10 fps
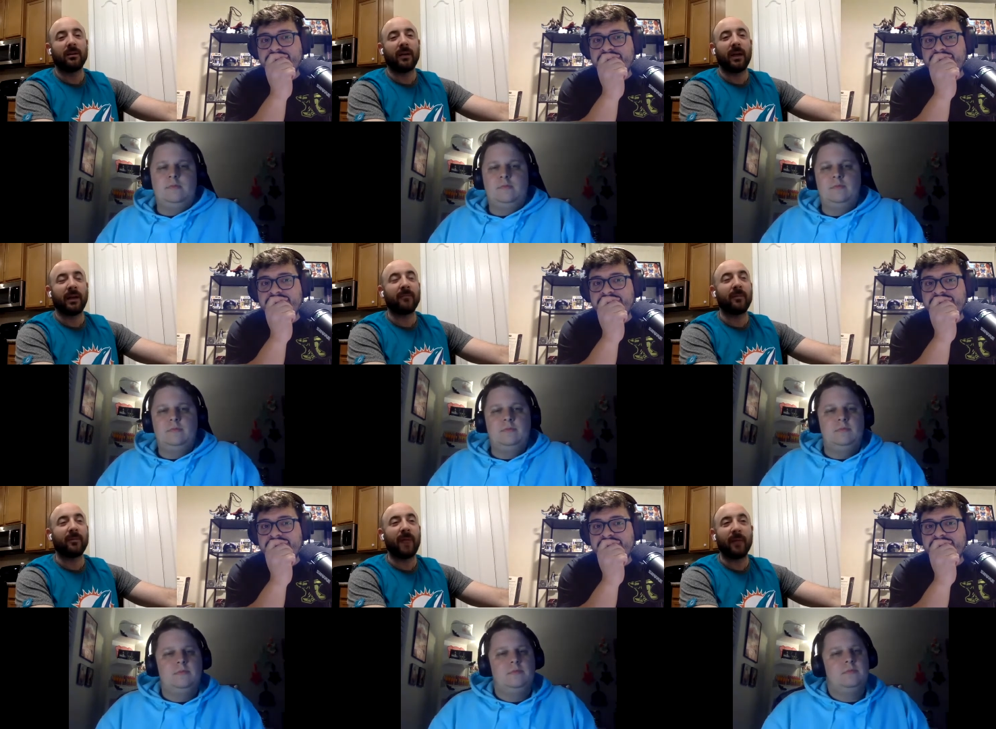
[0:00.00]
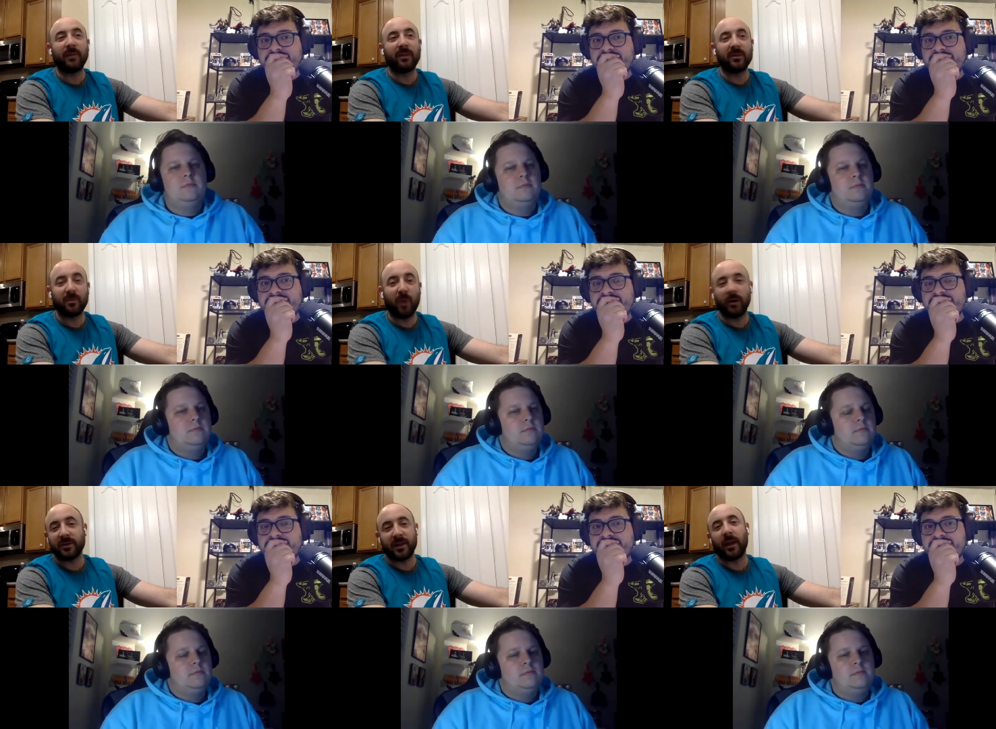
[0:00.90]
Speaker 1: and that'd be the
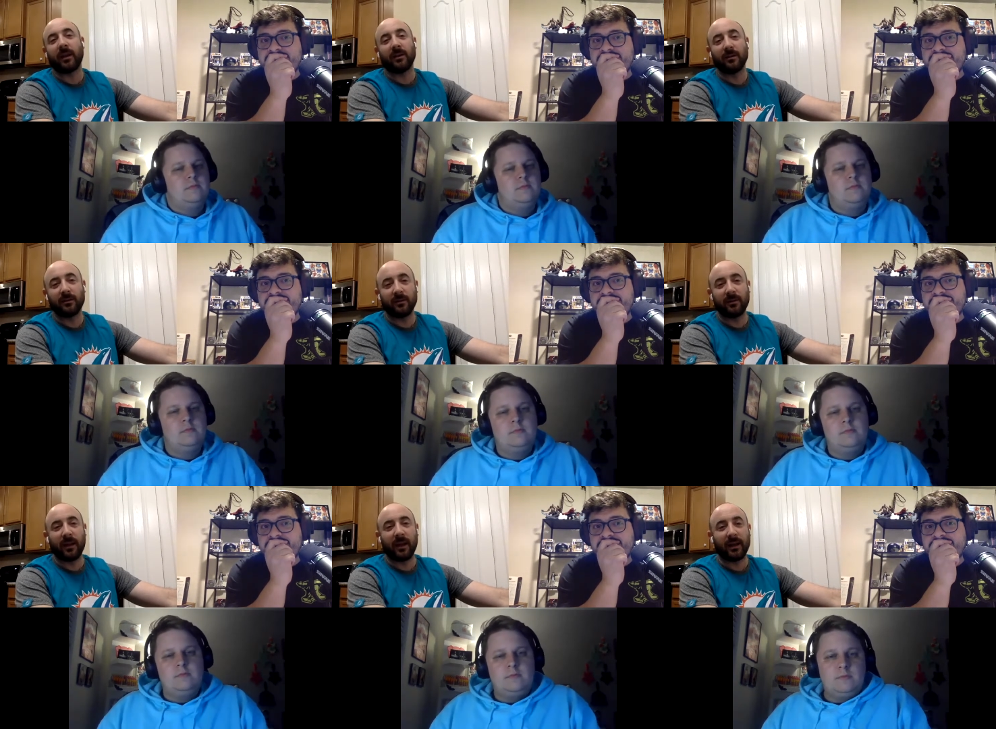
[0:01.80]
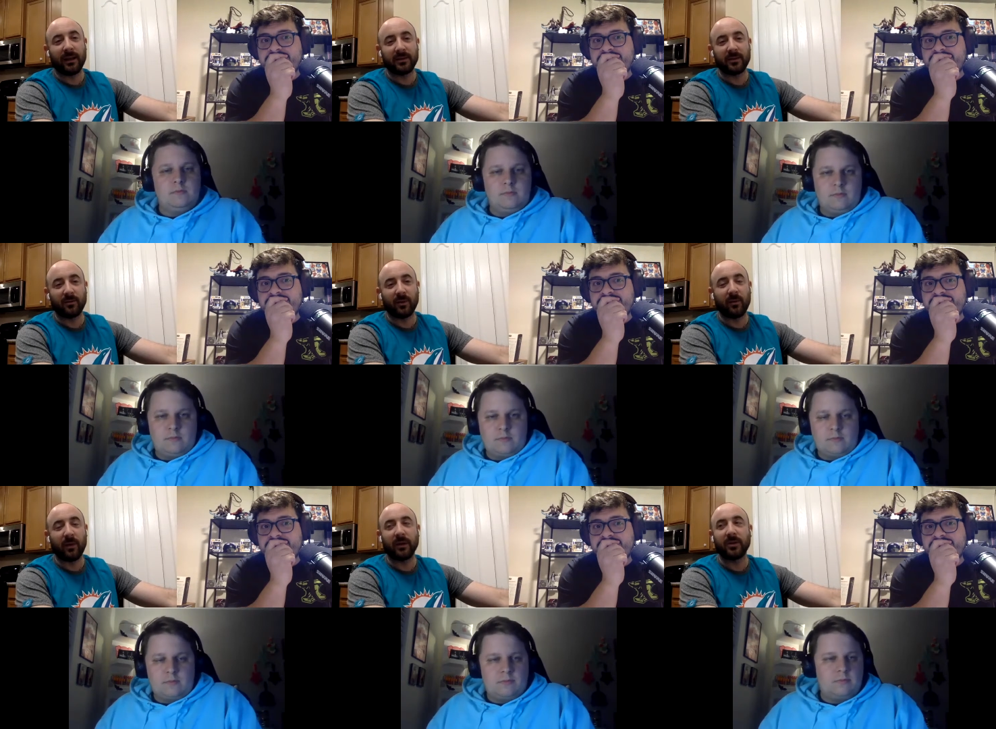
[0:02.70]
smartest thing that I guess
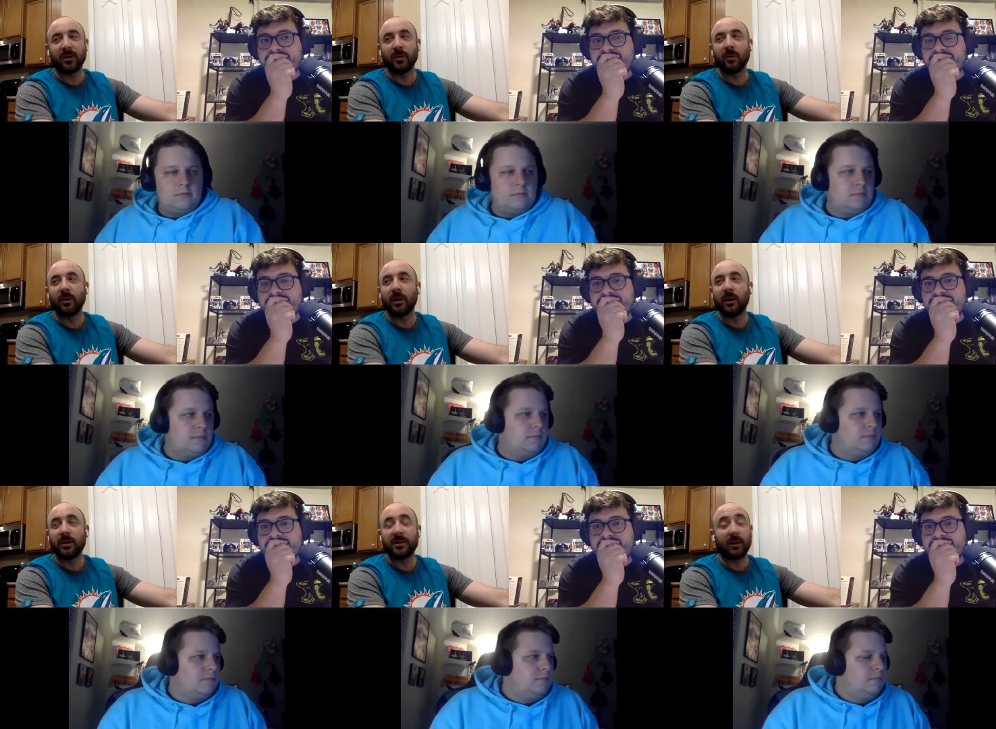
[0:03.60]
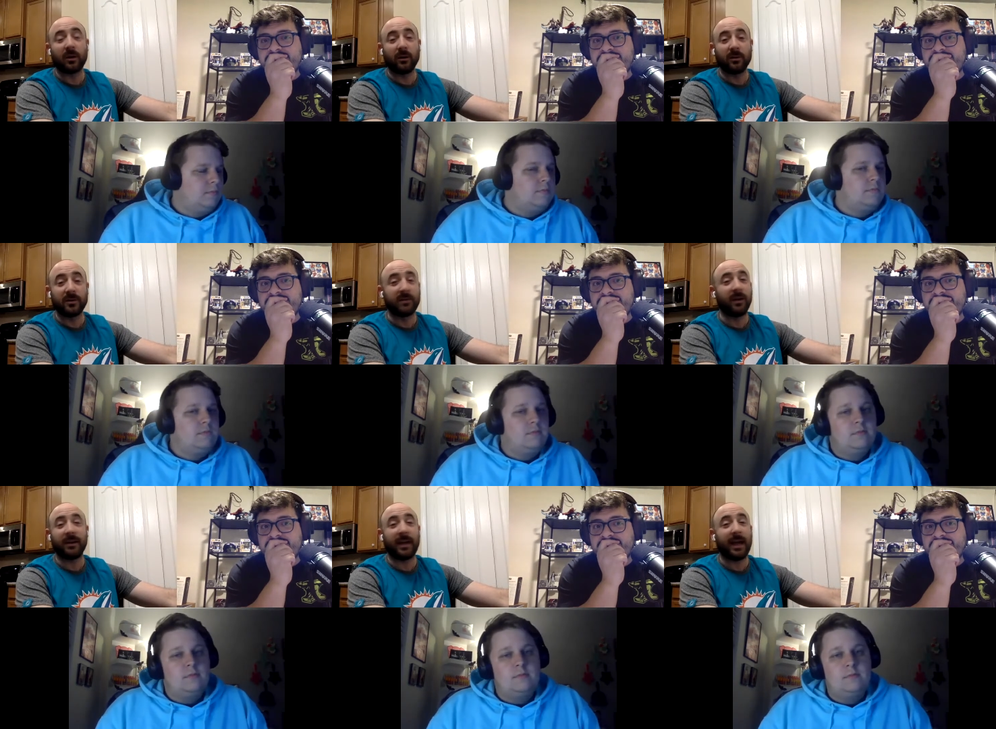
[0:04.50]
Green Bay could do because they're going to lose
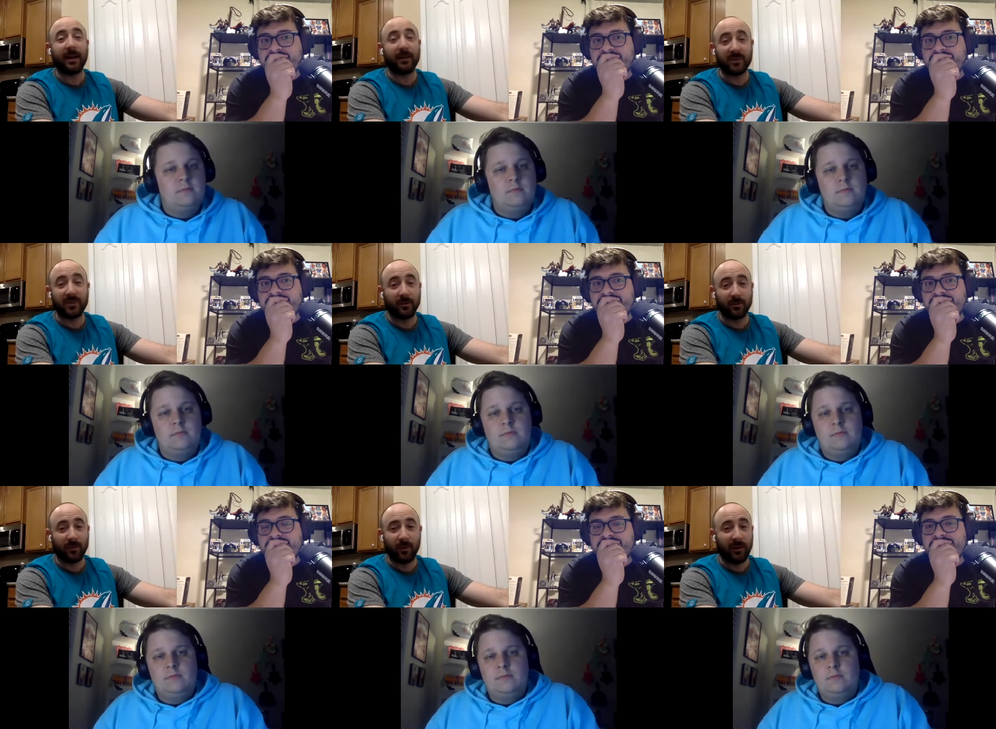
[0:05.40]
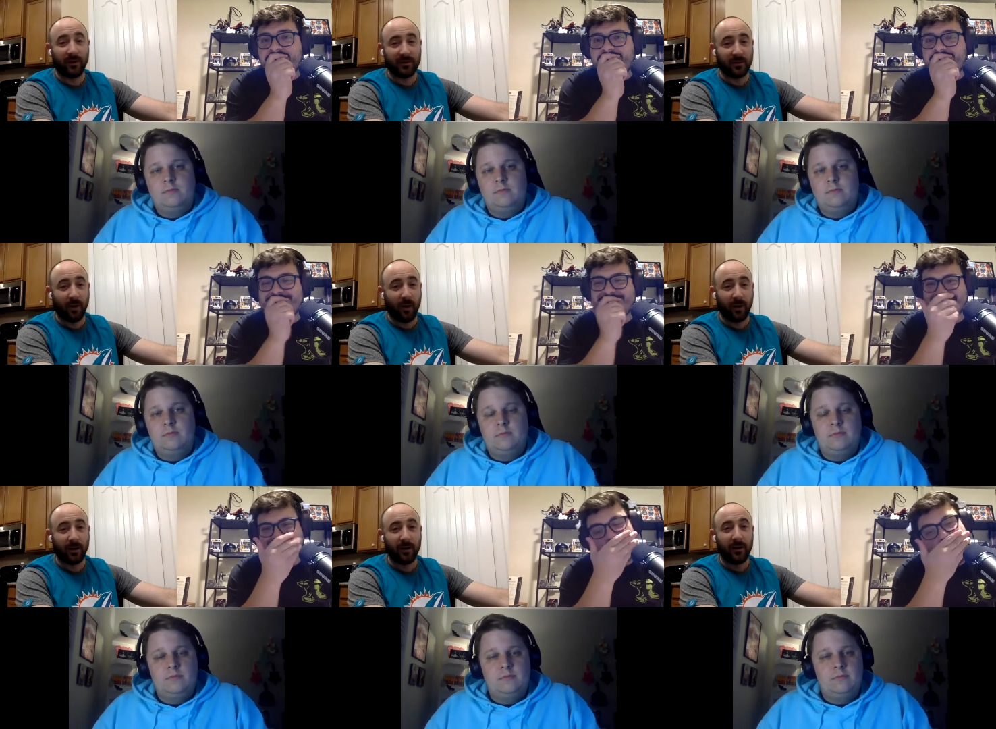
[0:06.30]
Davante Adams too, the way things are going.